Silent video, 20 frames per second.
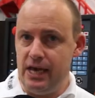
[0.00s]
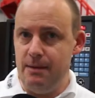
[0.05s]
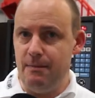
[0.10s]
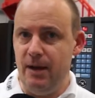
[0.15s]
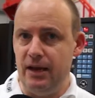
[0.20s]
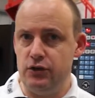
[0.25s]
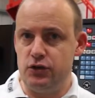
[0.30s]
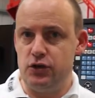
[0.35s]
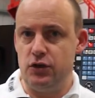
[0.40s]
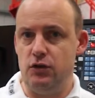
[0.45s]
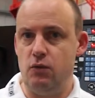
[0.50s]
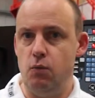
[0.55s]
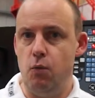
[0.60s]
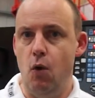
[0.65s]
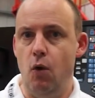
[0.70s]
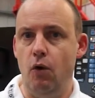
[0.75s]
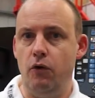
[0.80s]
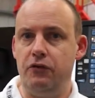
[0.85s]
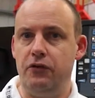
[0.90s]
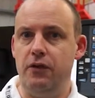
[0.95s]
he mentioned
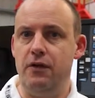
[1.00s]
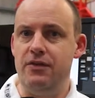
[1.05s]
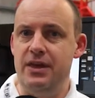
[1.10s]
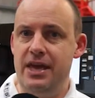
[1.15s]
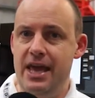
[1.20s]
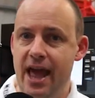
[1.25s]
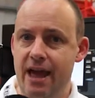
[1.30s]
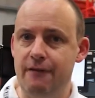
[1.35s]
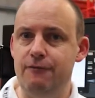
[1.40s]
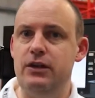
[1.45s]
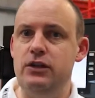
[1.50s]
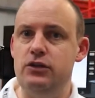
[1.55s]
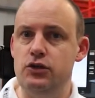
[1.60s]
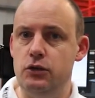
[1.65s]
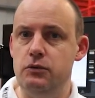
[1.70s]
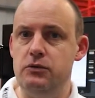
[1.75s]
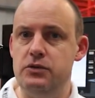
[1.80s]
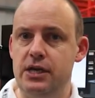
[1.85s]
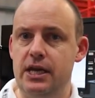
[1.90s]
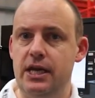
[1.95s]
was the heavy
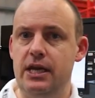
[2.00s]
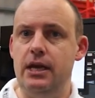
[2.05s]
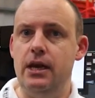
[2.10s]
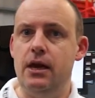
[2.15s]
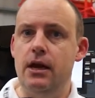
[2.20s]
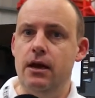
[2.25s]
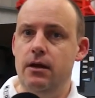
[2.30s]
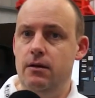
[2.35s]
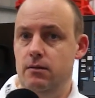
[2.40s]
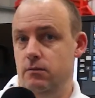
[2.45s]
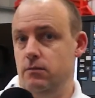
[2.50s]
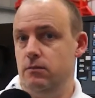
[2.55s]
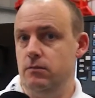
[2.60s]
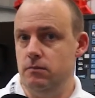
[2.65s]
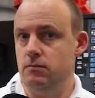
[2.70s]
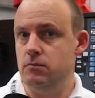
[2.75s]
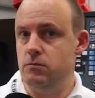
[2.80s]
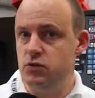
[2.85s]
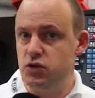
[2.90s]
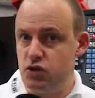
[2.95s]
duty
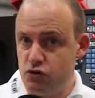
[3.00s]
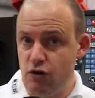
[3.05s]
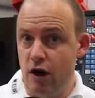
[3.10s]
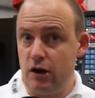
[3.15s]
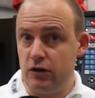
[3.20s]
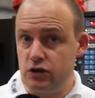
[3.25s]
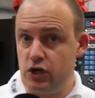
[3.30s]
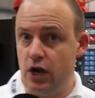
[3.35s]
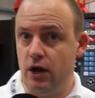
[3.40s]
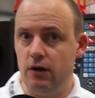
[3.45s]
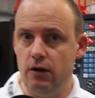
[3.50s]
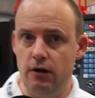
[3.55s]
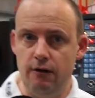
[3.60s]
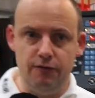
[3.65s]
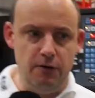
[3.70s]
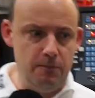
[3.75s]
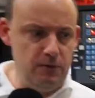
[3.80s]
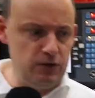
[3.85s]
structure of the